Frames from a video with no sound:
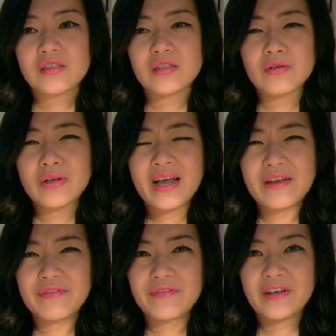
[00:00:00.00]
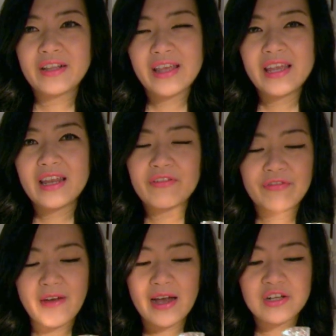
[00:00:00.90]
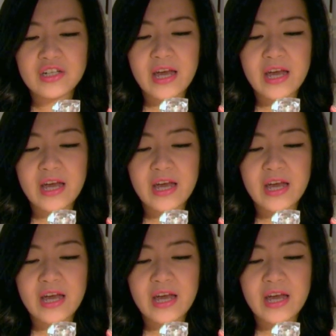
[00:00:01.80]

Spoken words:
so kind of clean and fresh.